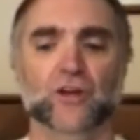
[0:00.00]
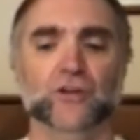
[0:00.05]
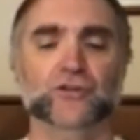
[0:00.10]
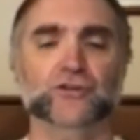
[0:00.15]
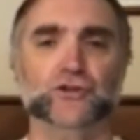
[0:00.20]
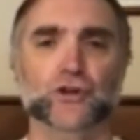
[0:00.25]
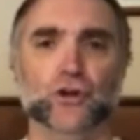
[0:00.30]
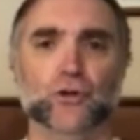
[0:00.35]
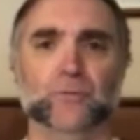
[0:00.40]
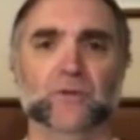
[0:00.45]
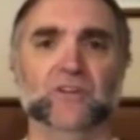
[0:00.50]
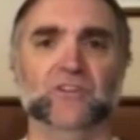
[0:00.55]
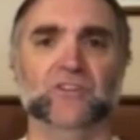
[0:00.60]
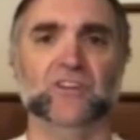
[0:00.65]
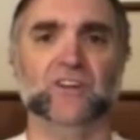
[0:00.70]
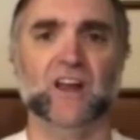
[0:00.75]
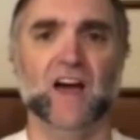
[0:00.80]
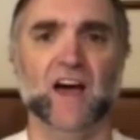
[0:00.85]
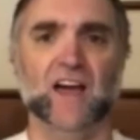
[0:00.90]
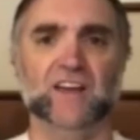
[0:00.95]
Germans
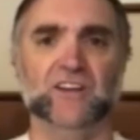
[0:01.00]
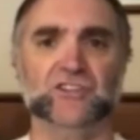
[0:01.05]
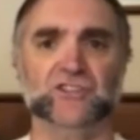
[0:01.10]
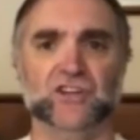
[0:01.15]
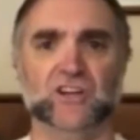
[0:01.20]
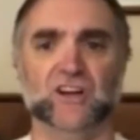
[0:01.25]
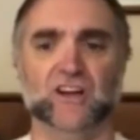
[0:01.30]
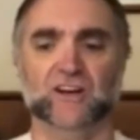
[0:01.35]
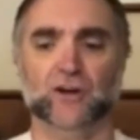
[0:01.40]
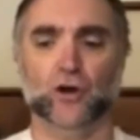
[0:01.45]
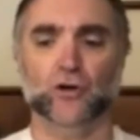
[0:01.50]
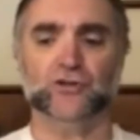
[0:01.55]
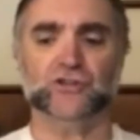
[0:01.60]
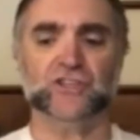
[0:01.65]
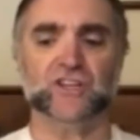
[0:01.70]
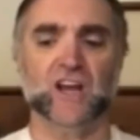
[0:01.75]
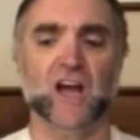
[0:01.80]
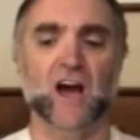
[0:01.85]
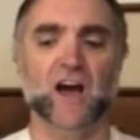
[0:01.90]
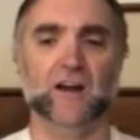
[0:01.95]
in Asia and
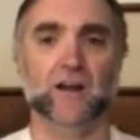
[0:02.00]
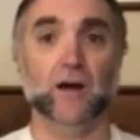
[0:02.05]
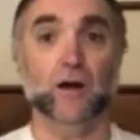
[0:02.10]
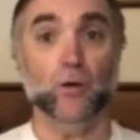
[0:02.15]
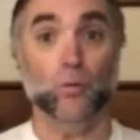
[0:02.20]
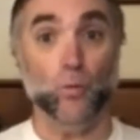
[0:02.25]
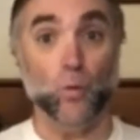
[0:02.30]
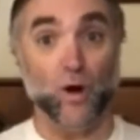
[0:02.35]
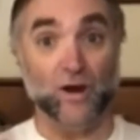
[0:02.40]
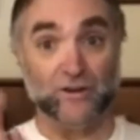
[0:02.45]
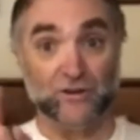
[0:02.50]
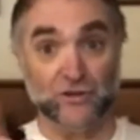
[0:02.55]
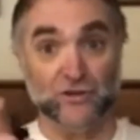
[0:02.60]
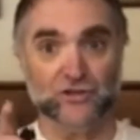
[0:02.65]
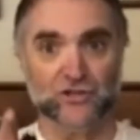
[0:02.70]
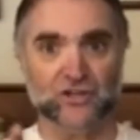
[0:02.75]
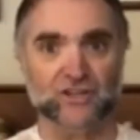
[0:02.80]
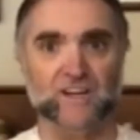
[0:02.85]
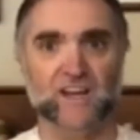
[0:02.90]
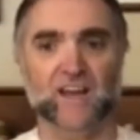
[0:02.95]
Oceania, why you
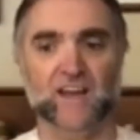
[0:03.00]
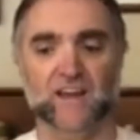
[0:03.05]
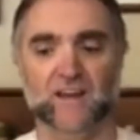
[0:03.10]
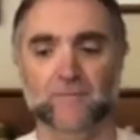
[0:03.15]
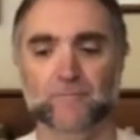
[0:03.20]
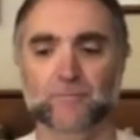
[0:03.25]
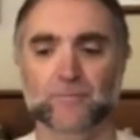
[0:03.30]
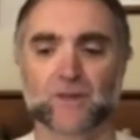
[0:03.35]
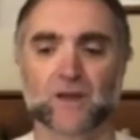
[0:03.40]
should care.